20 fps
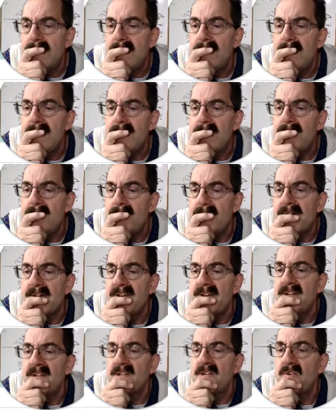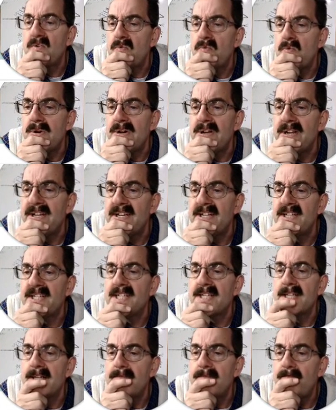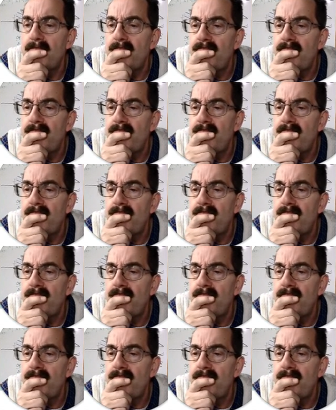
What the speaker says: n minus 1, isn't it?